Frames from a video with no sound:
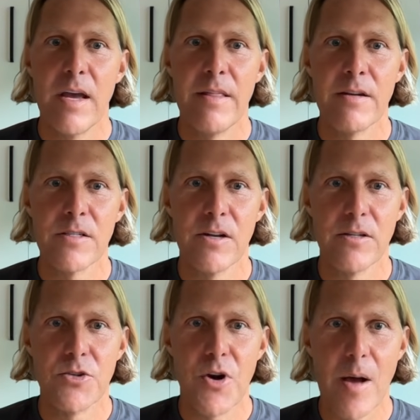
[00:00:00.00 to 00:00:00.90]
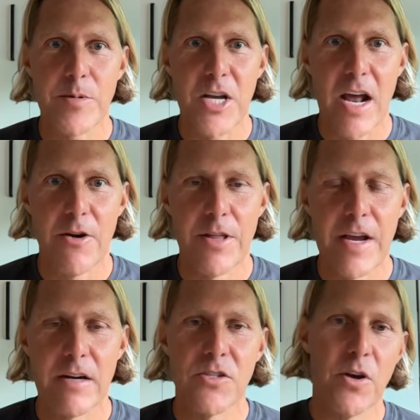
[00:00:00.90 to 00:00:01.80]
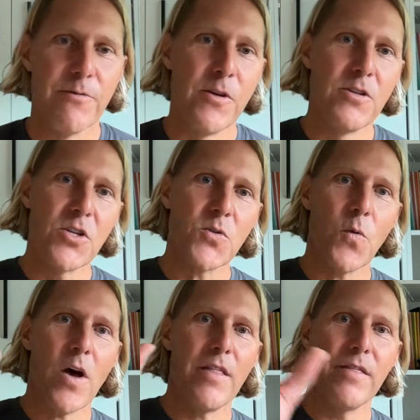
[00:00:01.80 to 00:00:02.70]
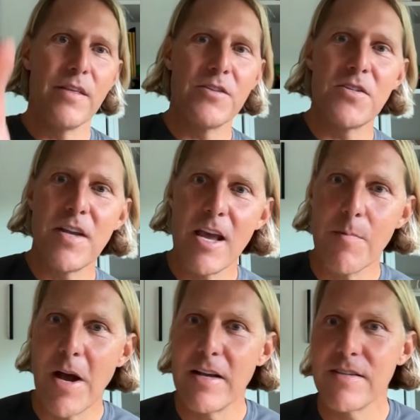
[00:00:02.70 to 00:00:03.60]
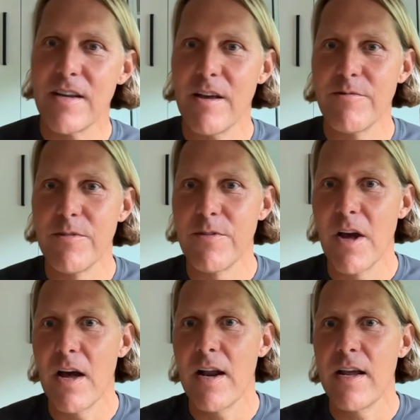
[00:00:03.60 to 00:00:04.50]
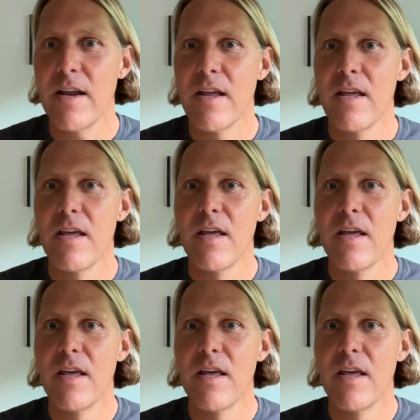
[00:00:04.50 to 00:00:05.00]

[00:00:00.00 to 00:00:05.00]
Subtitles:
And there's a little drop shadow in there. So if you just want the snake by itself, you've got it.